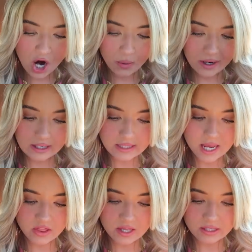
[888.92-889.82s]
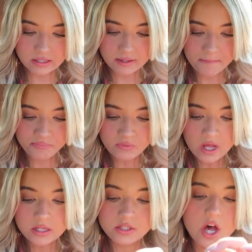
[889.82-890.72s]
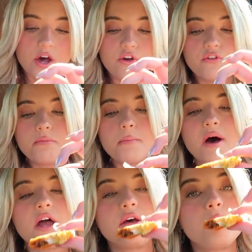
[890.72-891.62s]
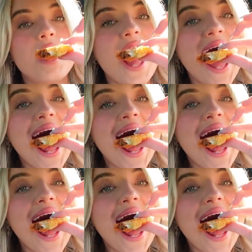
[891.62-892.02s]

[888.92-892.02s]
All right, we're gonna take this taco from the bottom.